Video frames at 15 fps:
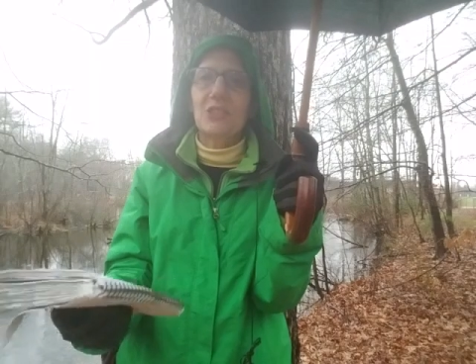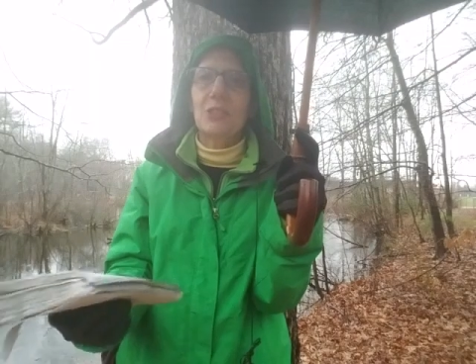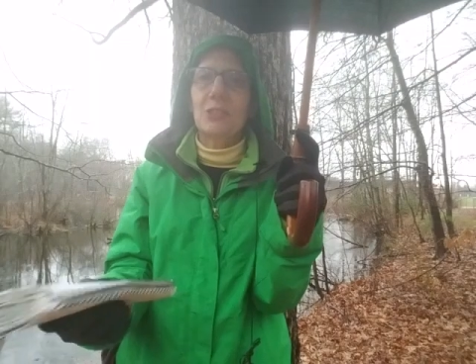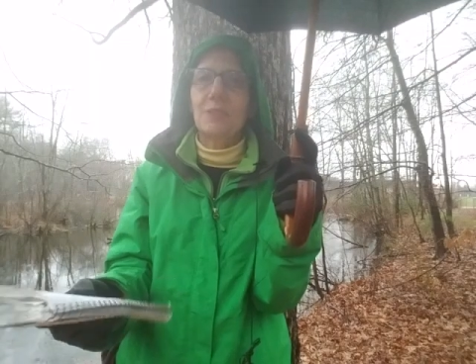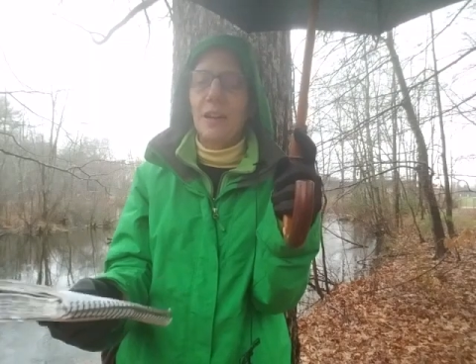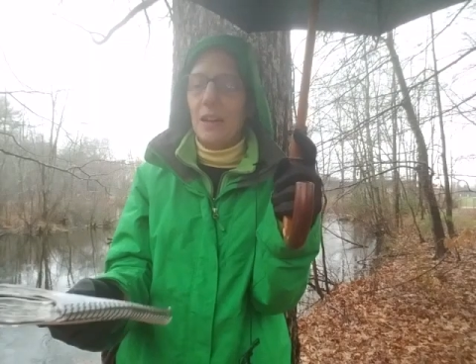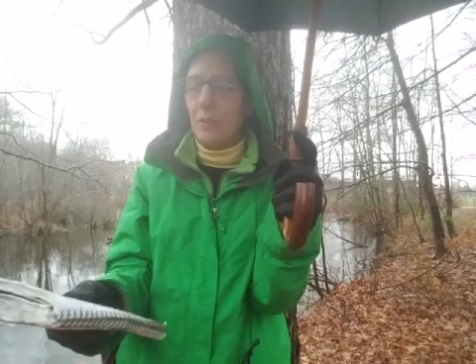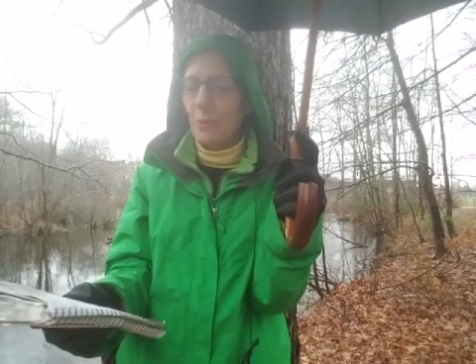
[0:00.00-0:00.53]
a
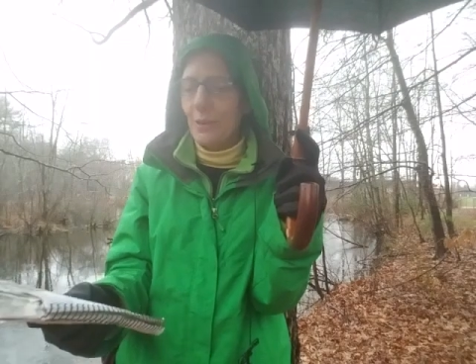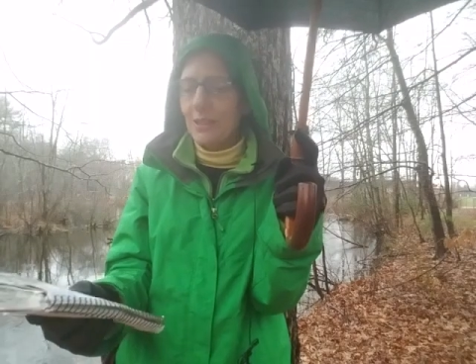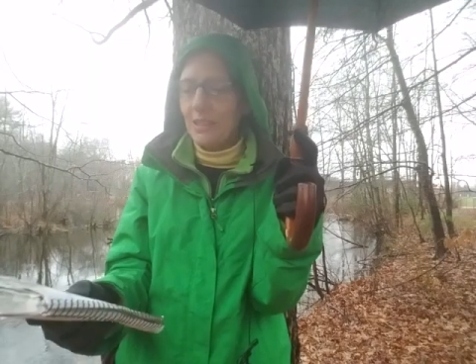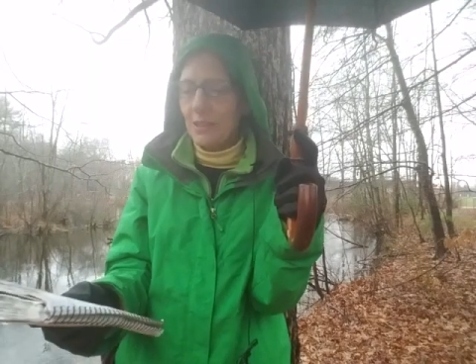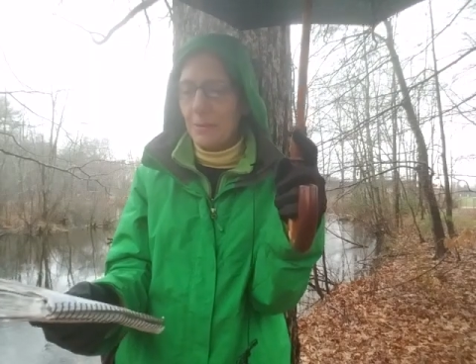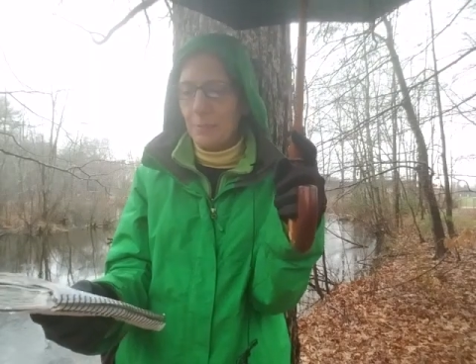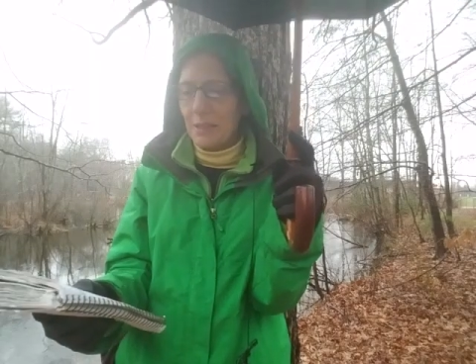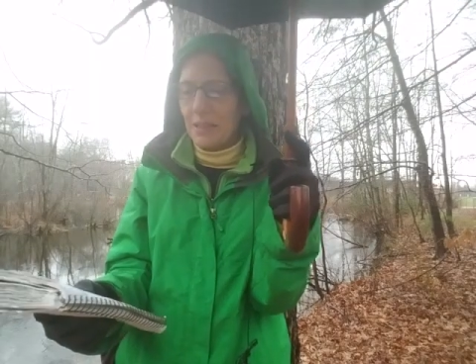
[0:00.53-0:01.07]
lot of
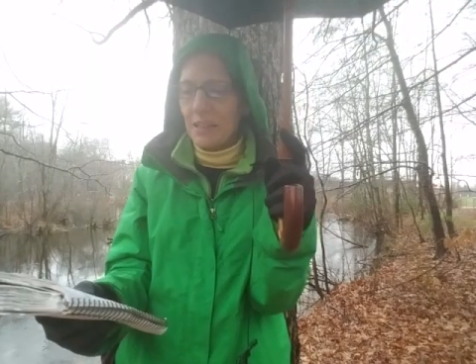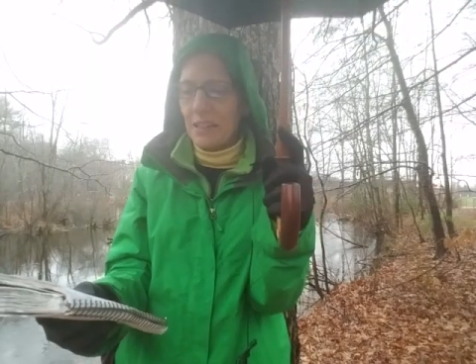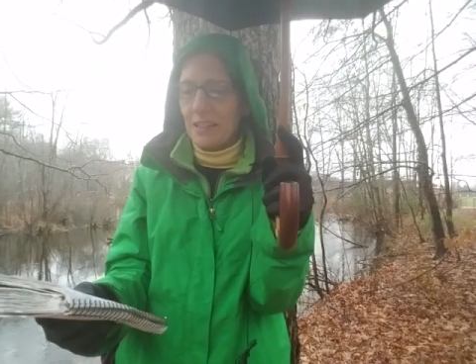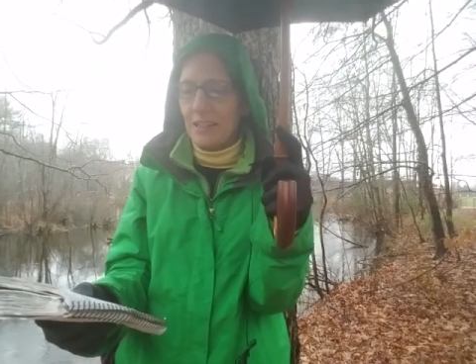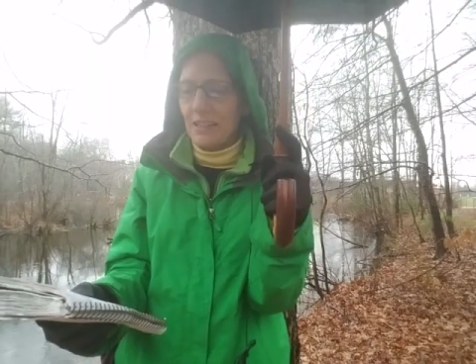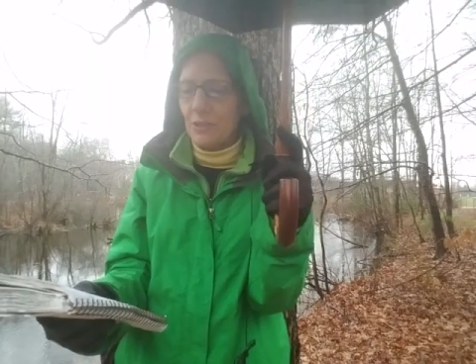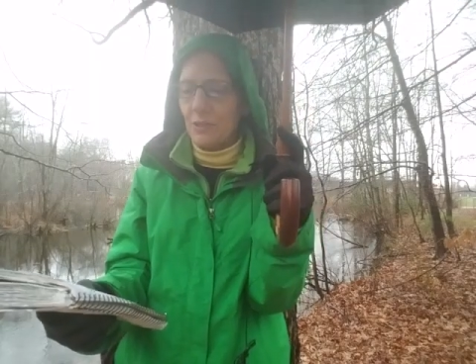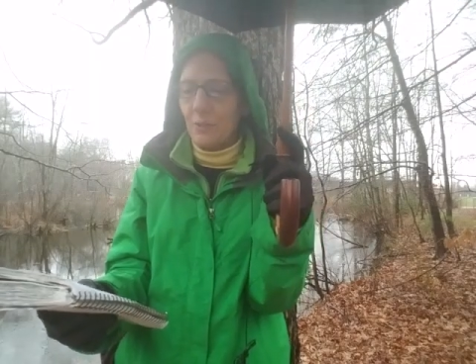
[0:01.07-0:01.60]
wisdom in
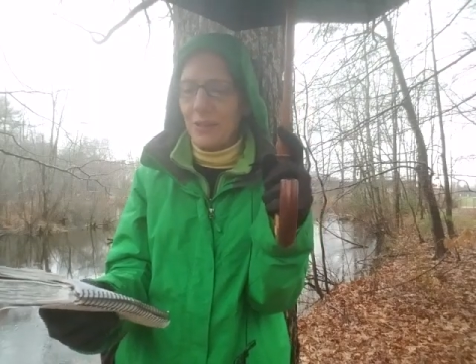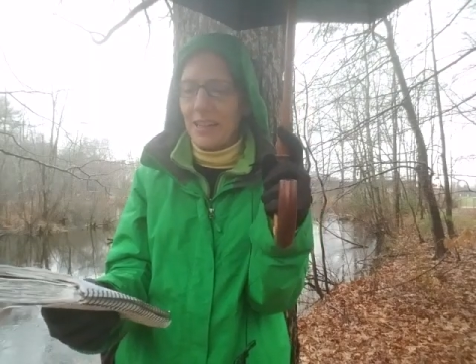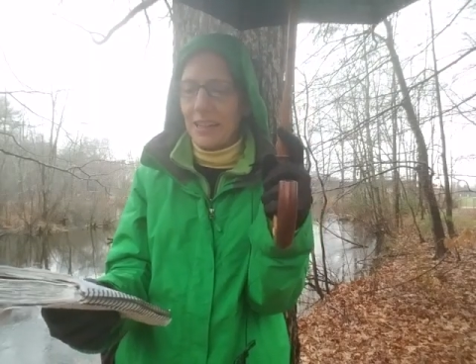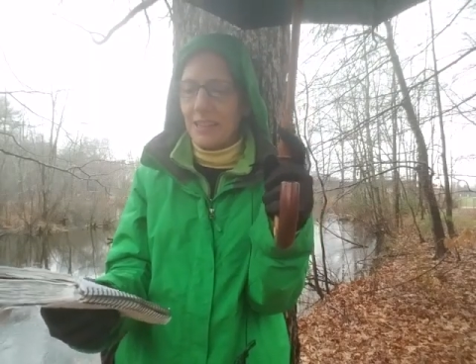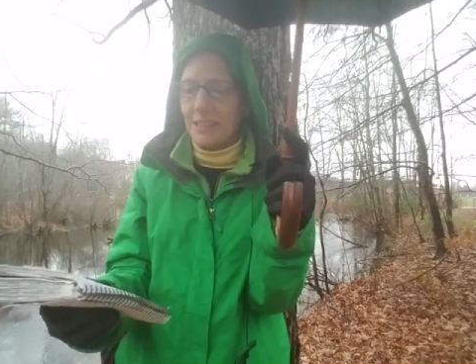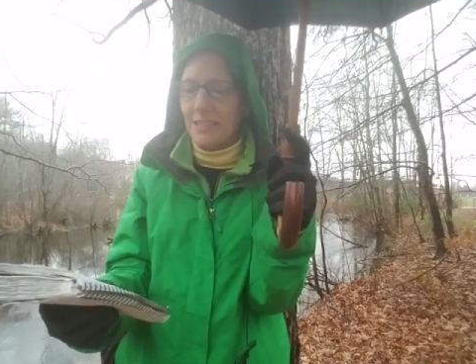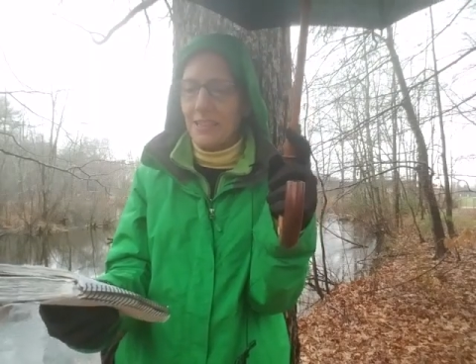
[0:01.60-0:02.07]
these readings.